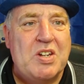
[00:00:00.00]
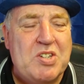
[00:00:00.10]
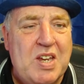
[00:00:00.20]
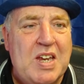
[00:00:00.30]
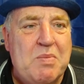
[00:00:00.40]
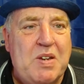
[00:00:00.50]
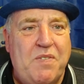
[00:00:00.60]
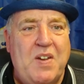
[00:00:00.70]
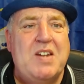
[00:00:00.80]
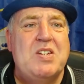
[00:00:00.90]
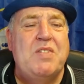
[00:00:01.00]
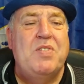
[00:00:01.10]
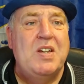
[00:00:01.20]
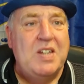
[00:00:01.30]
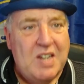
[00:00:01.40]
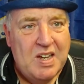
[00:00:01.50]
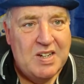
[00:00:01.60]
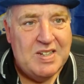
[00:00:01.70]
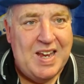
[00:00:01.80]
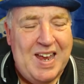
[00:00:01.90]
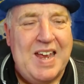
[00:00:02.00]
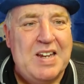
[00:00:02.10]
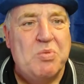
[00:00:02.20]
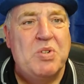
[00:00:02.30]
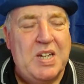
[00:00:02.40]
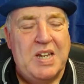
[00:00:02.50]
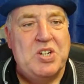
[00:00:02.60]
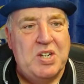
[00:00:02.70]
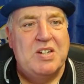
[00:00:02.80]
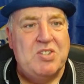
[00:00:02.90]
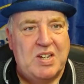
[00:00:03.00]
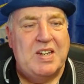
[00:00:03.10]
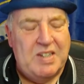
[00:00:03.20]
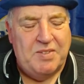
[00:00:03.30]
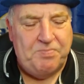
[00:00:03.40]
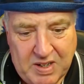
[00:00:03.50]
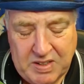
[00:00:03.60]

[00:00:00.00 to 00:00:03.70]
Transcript: the team defensively to handle the kitchen sink.